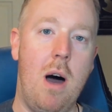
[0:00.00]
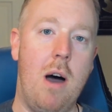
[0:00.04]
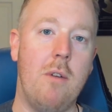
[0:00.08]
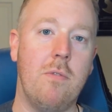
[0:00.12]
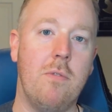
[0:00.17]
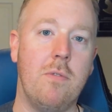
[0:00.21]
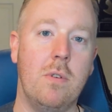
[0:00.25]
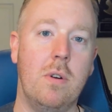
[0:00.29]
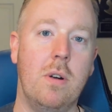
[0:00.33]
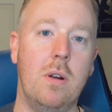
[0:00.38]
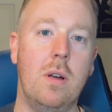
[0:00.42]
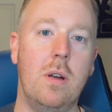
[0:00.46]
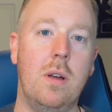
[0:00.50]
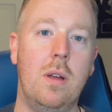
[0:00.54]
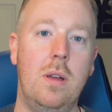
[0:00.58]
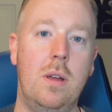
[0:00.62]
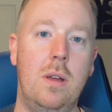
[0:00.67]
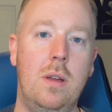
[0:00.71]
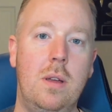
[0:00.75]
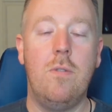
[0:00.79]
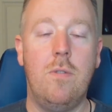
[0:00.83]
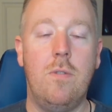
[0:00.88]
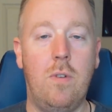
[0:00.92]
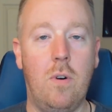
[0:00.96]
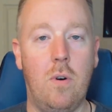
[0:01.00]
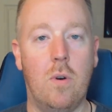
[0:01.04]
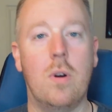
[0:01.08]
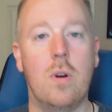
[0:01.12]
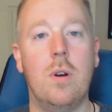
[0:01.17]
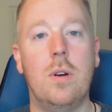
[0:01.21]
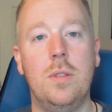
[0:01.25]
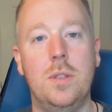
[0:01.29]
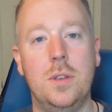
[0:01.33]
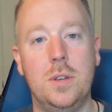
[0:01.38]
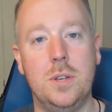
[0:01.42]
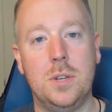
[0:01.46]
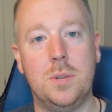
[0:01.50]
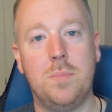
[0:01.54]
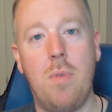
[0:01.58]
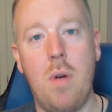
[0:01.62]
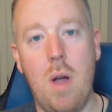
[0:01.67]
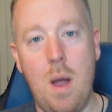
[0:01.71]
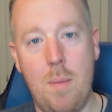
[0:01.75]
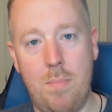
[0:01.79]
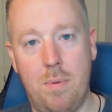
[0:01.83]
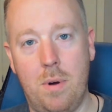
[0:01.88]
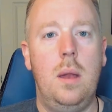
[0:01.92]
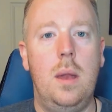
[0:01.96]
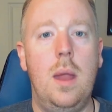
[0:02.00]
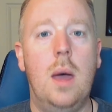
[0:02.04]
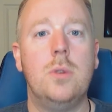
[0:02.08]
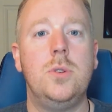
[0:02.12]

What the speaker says: offer for this property.